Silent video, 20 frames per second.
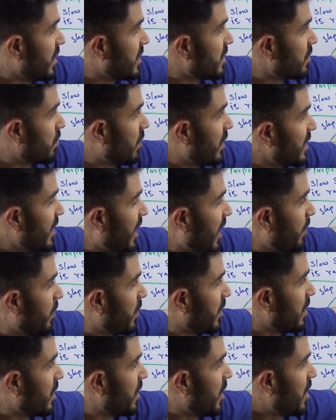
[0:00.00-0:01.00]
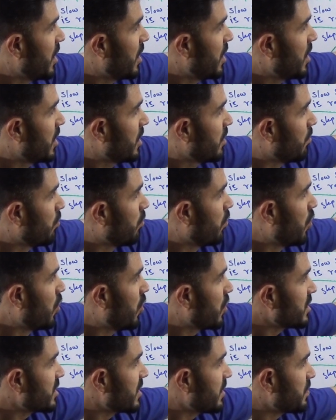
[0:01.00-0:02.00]
what happened?
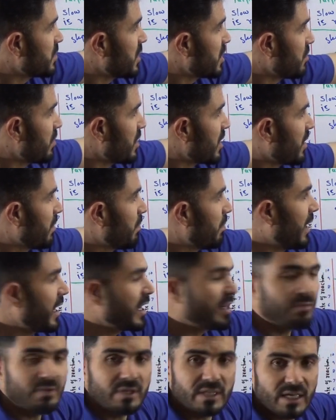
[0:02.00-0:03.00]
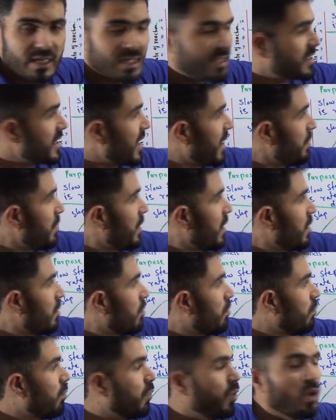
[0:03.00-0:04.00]
More substrate will combine with the enzyme,
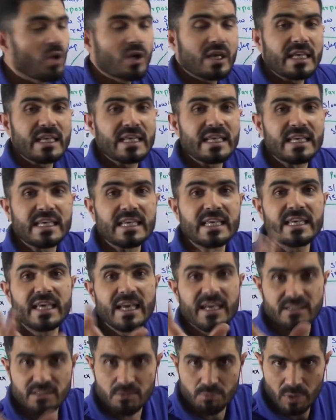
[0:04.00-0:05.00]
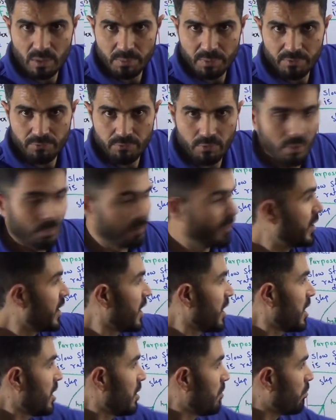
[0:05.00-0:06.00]
more ES will be formed.
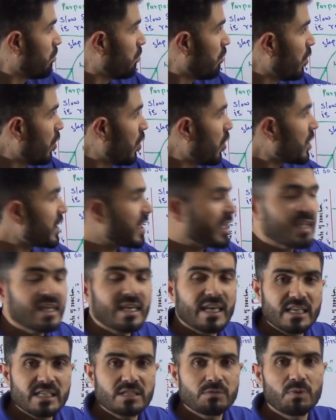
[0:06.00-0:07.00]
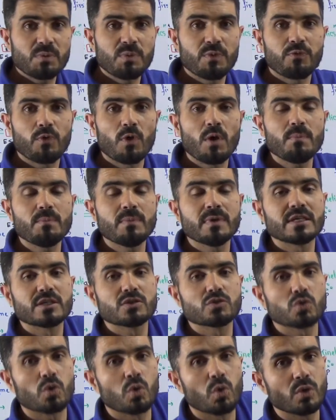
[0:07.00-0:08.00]
More ES will be formed,
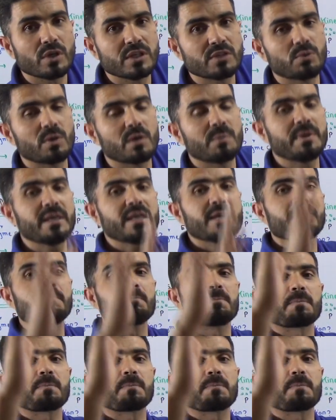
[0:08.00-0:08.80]
so it will be